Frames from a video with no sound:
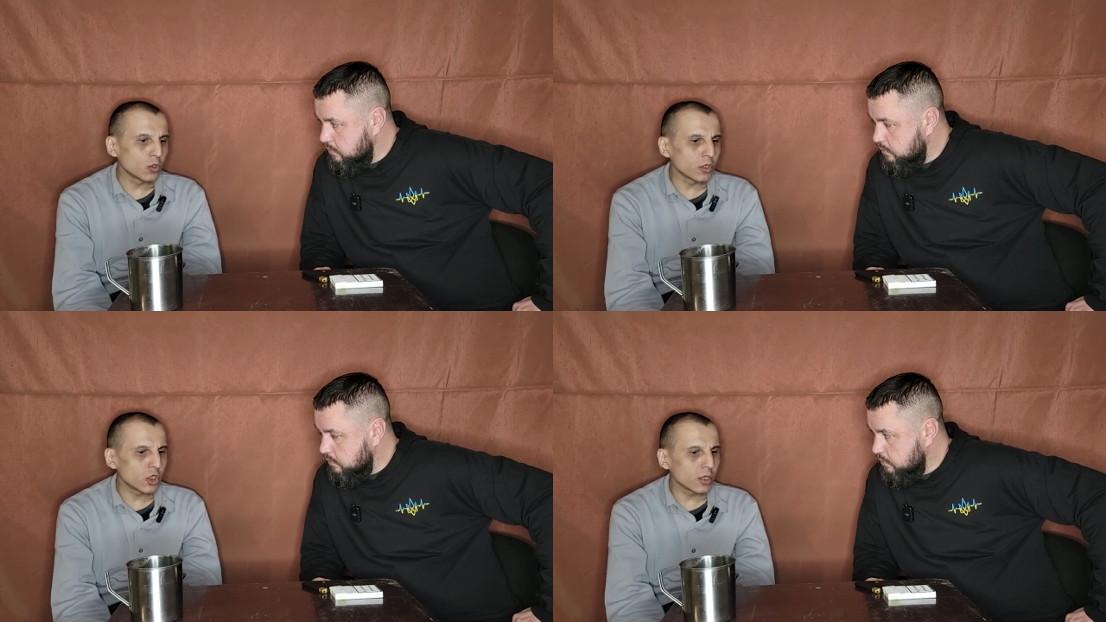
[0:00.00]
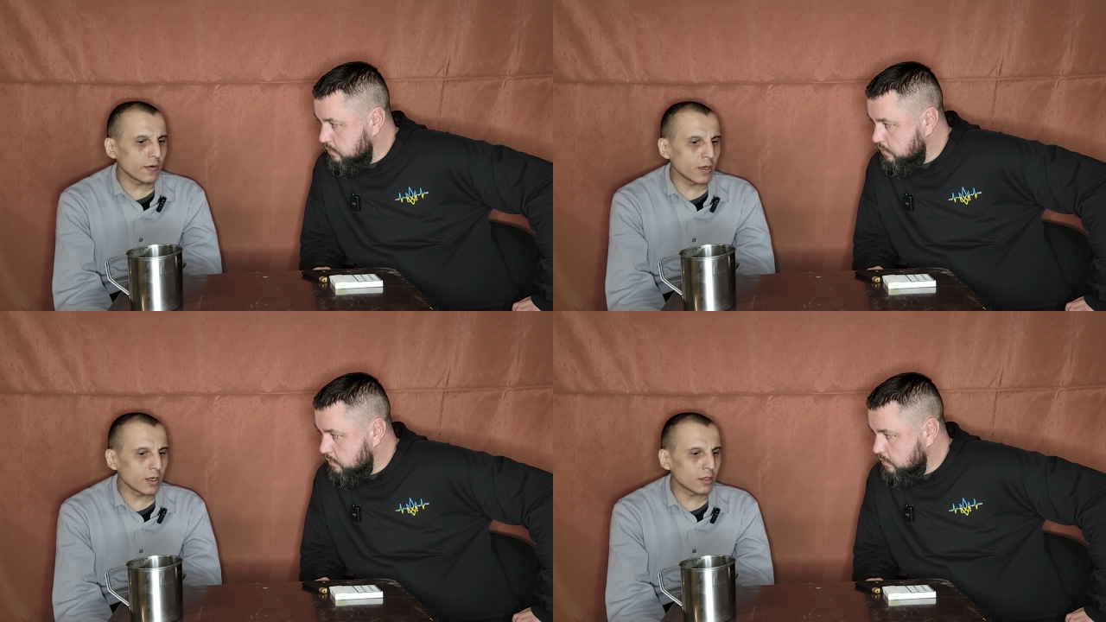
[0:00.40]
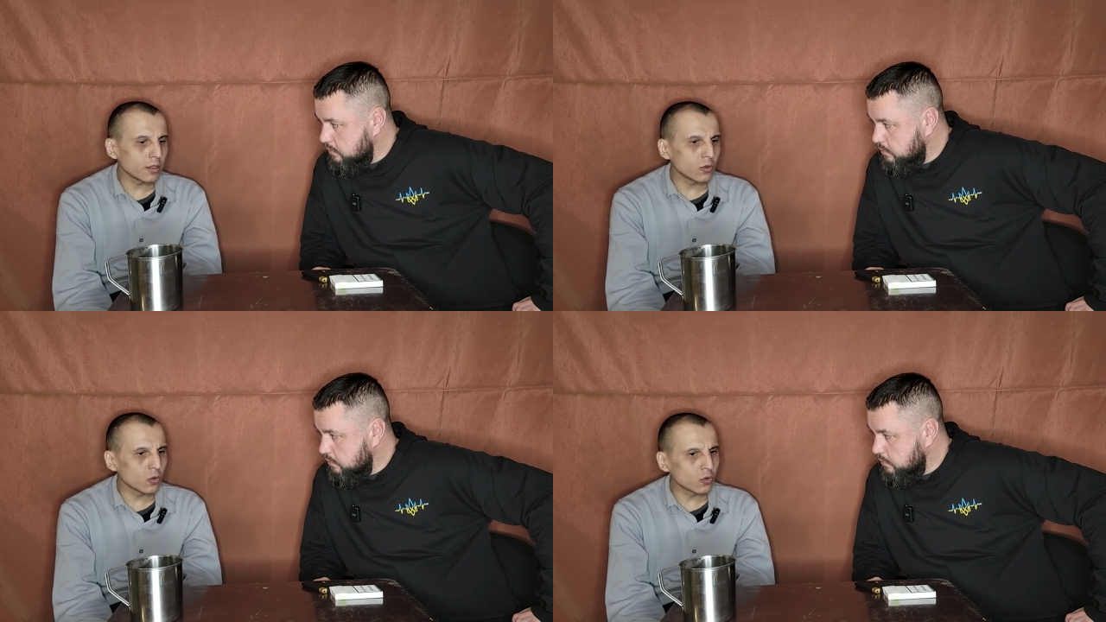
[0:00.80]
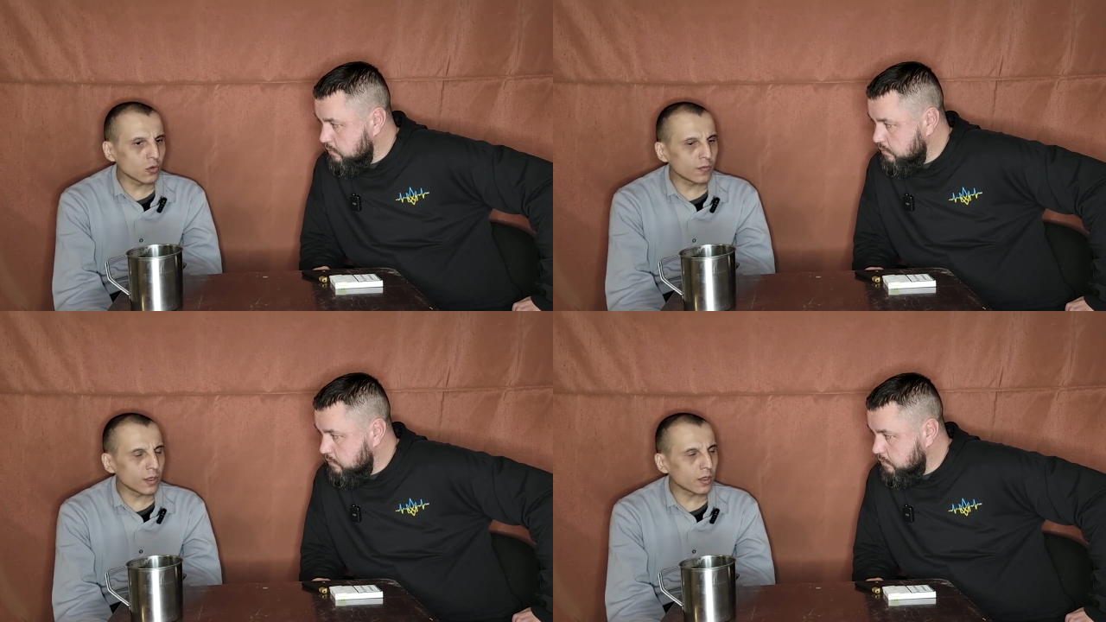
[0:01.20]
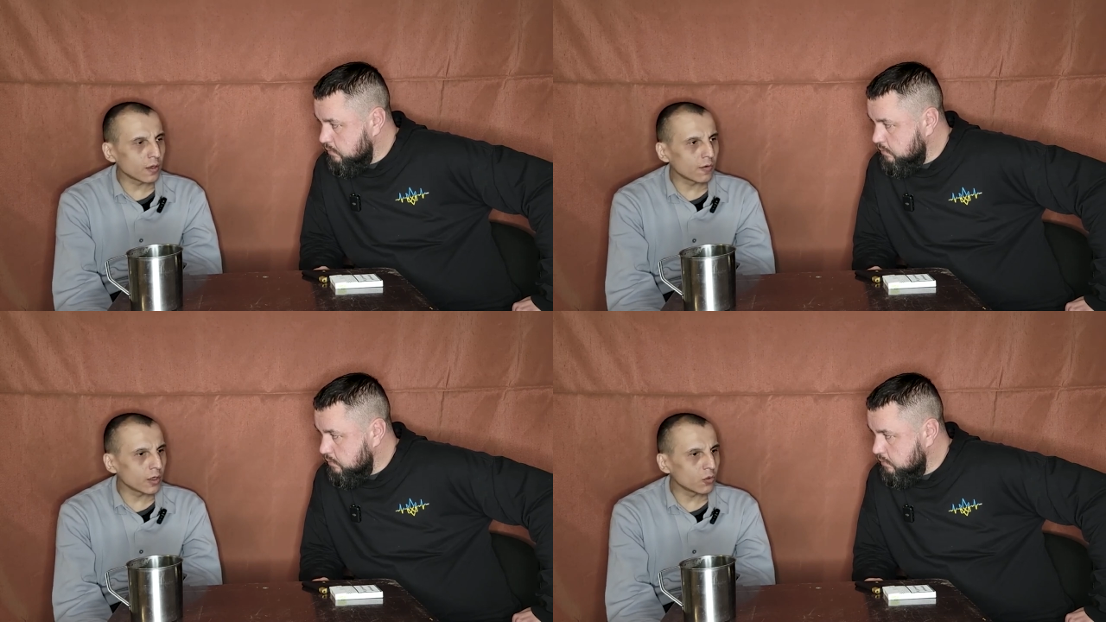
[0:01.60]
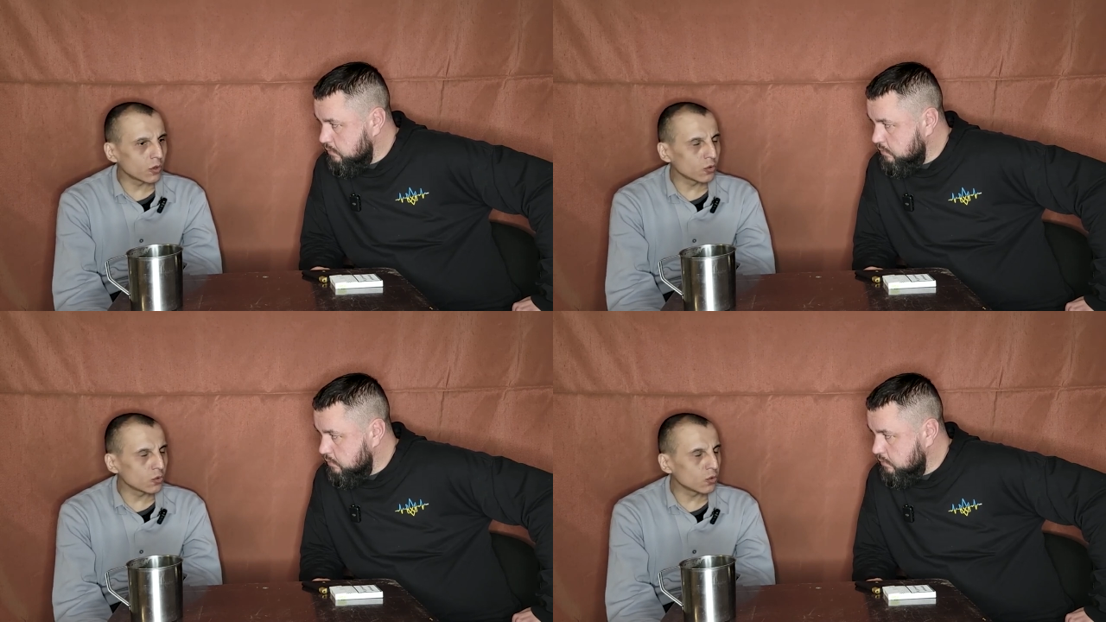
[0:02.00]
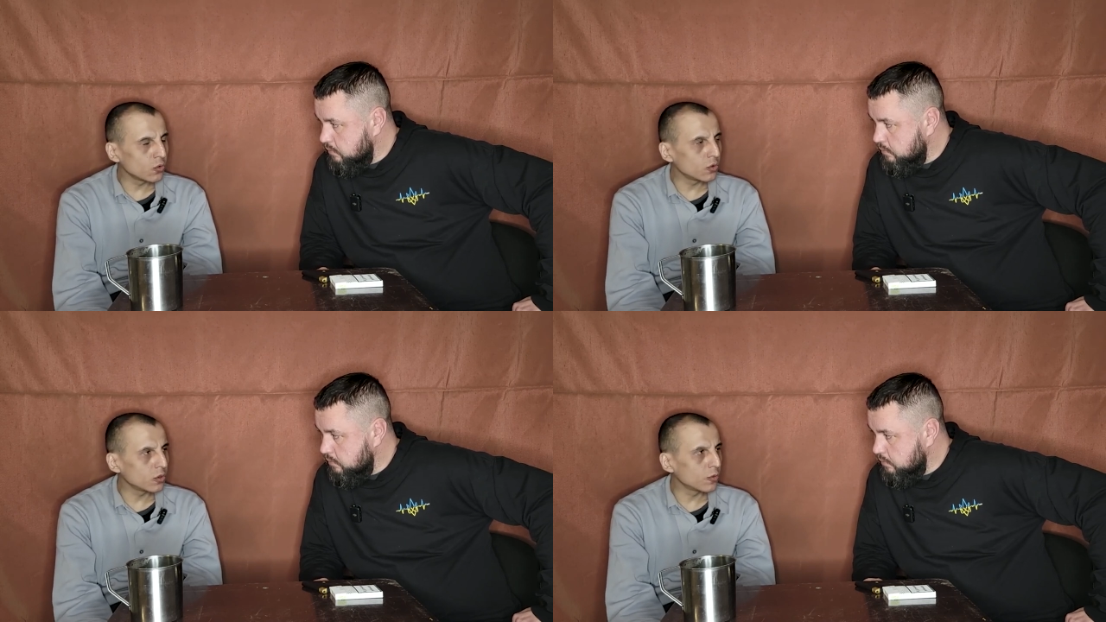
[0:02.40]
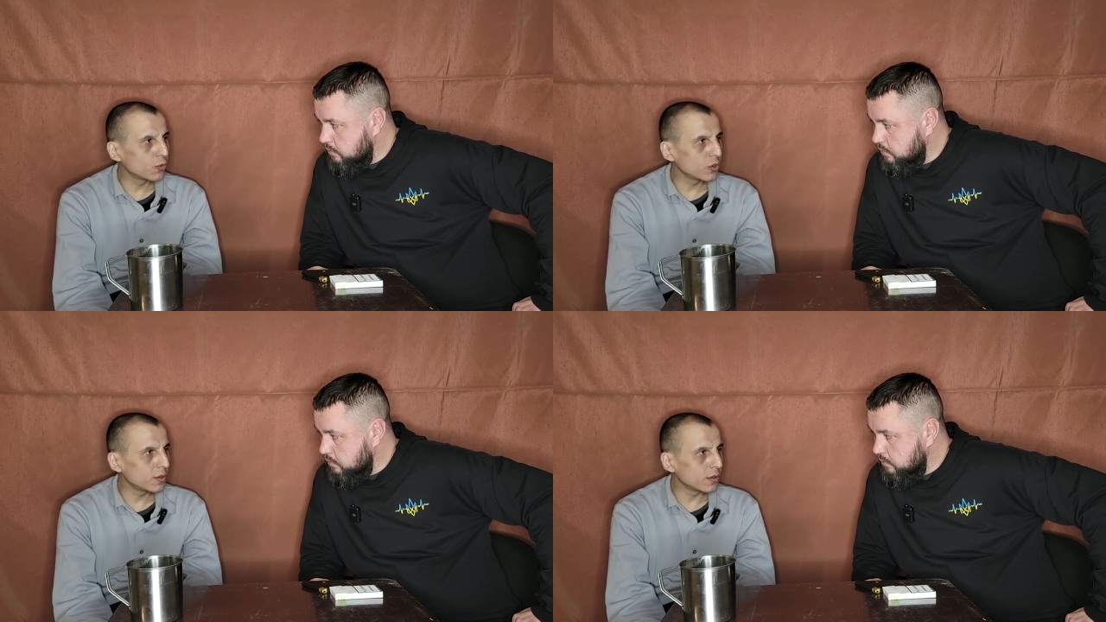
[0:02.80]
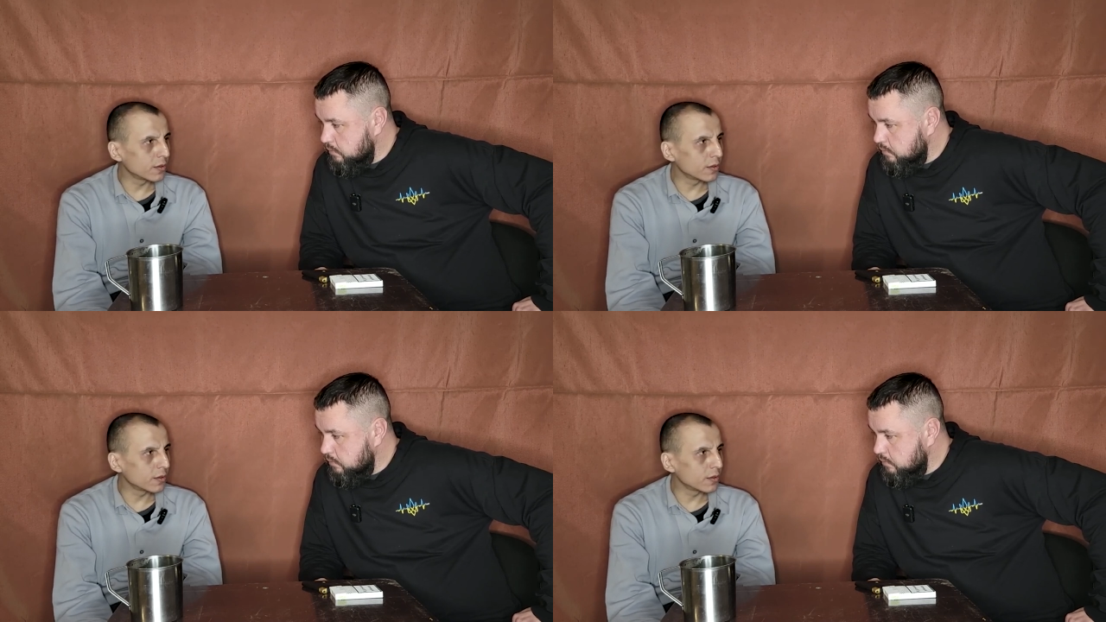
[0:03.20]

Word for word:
Speaker 1: but the one who did not allow it. This is my position.